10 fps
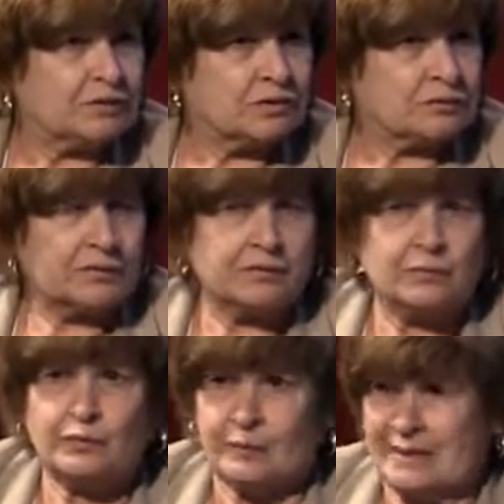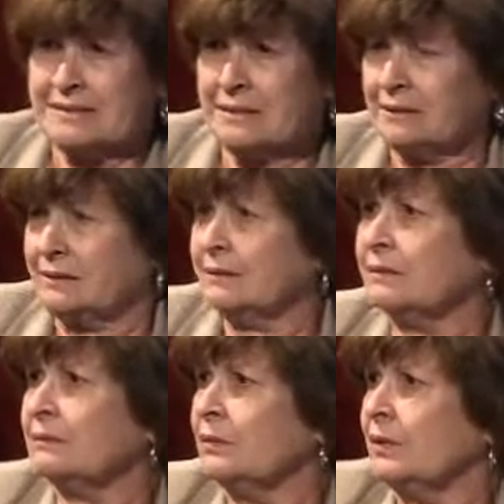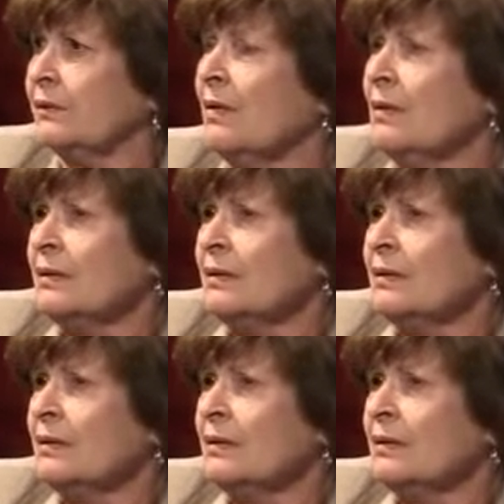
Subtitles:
children who were basically dealing with